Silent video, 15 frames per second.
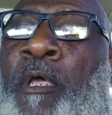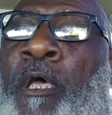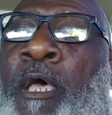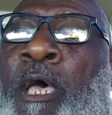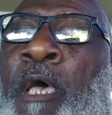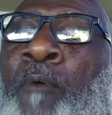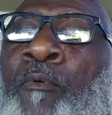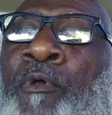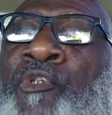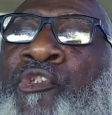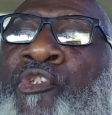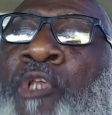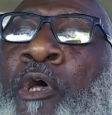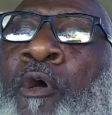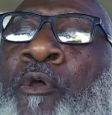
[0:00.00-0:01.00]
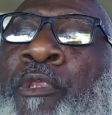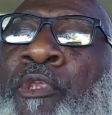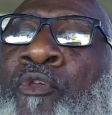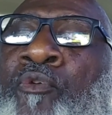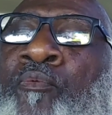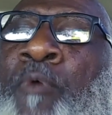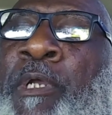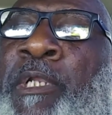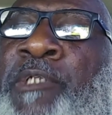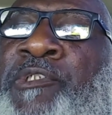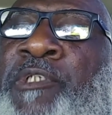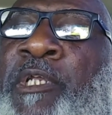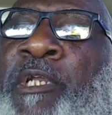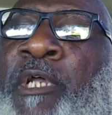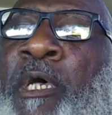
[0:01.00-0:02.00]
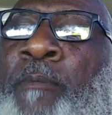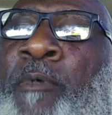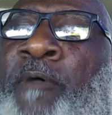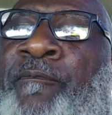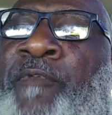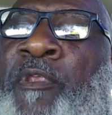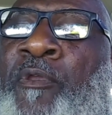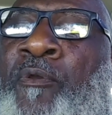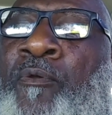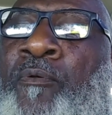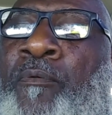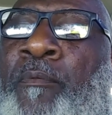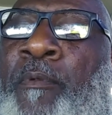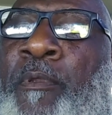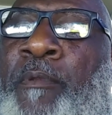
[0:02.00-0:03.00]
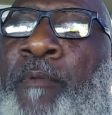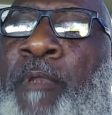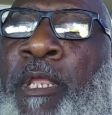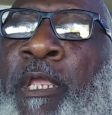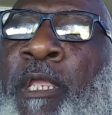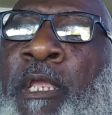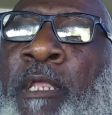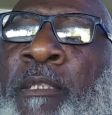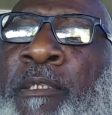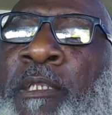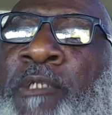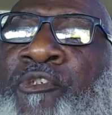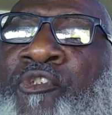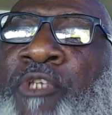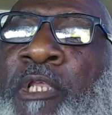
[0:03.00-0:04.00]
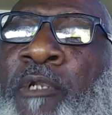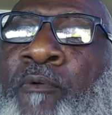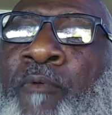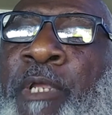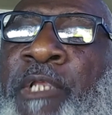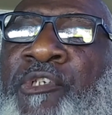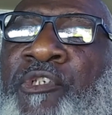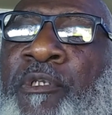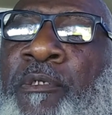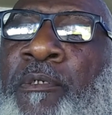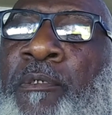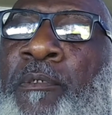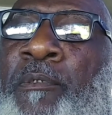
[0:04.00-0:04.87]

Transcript: I will show you what is to come of you and this generation.